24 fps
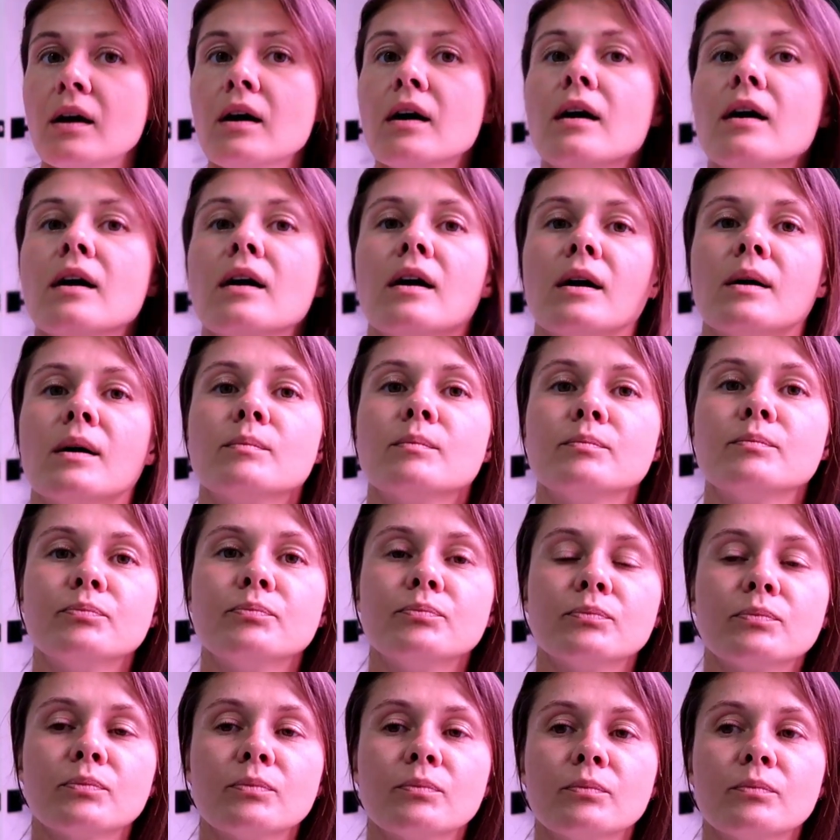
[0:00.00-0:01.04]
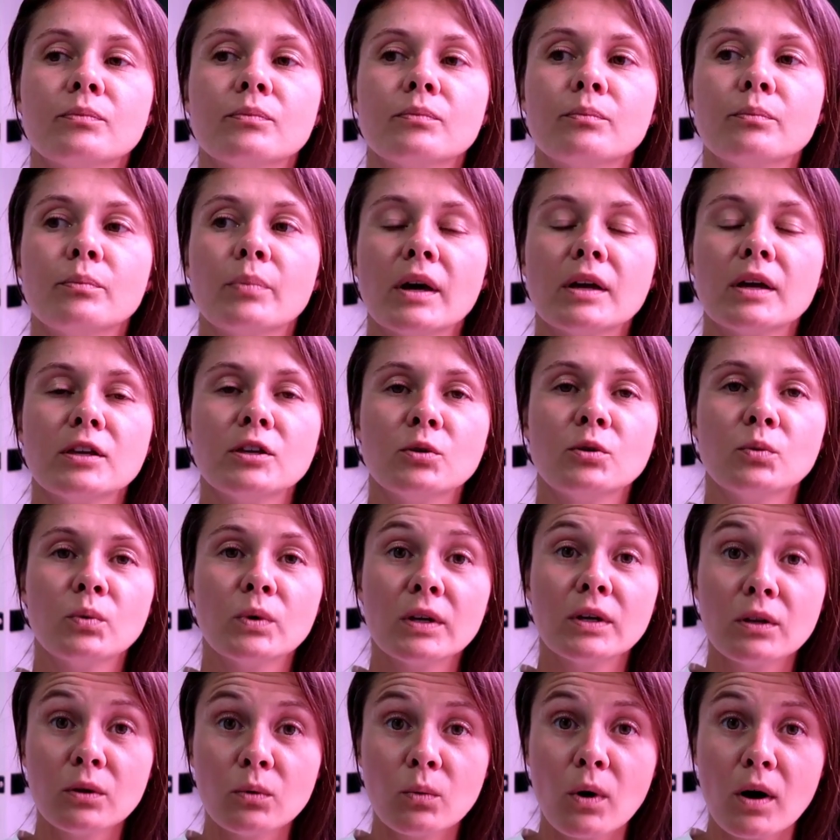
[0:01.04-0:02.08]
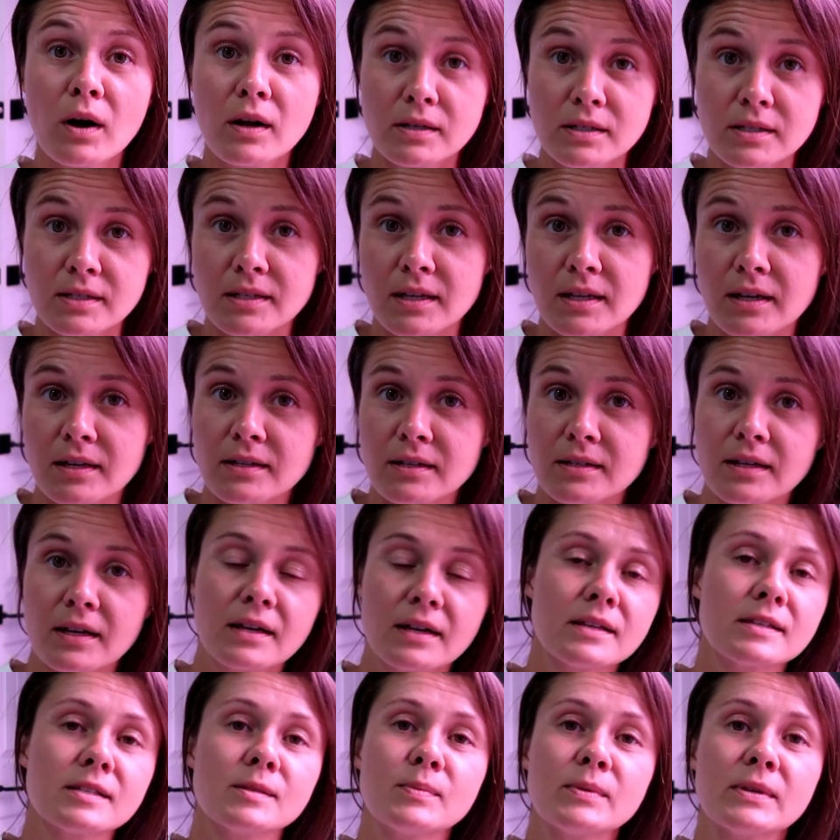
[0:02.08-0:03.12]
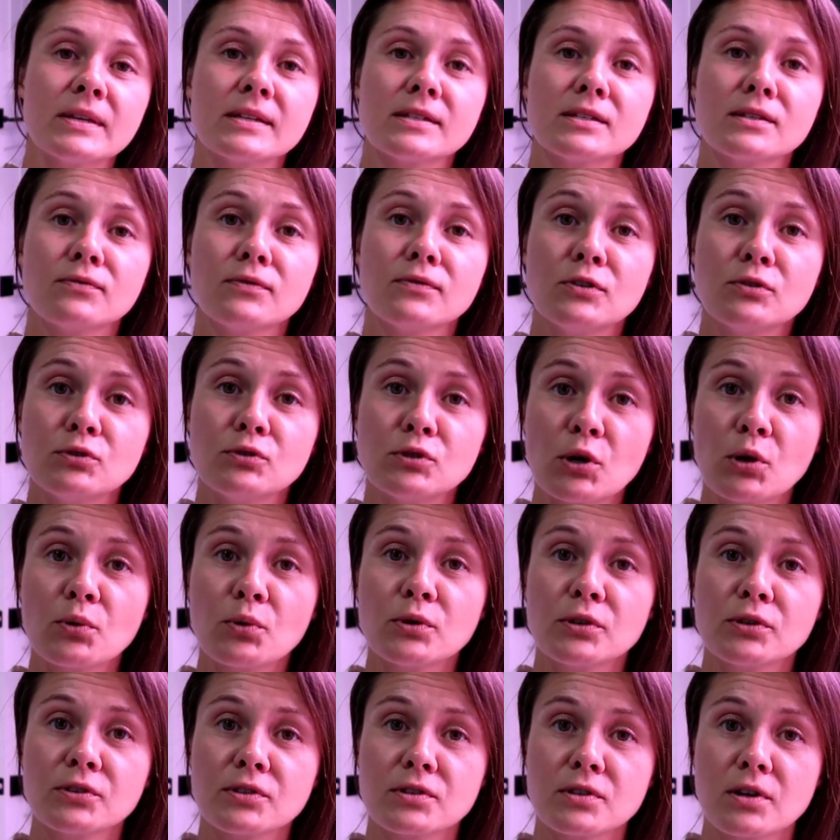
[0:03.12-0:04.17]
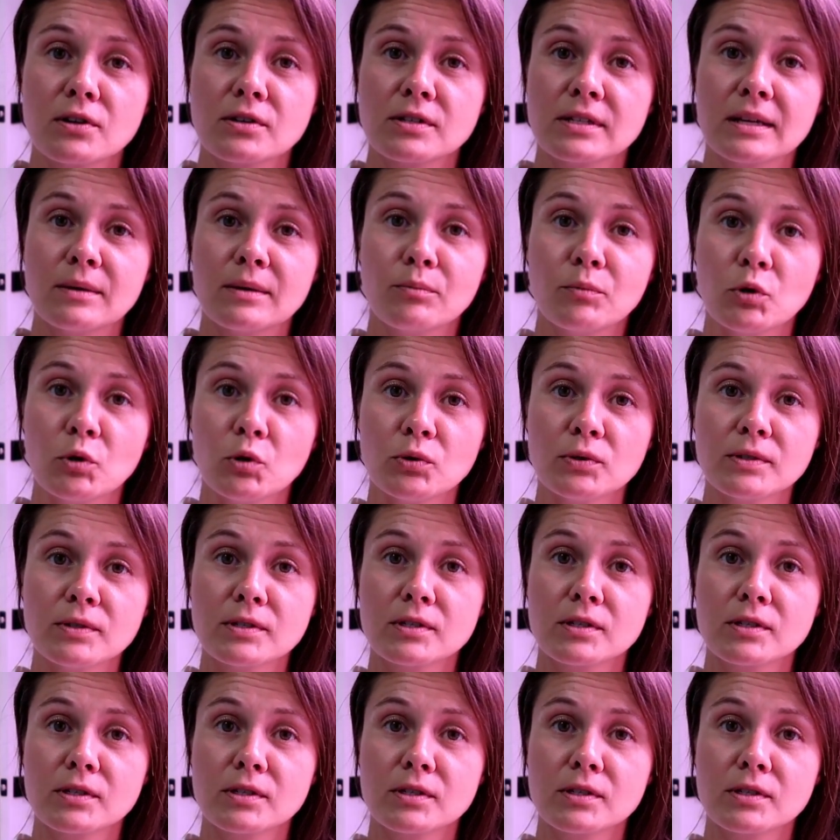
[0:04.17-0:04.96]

but you will want to sanitize because if you don't, you'll start to get mold.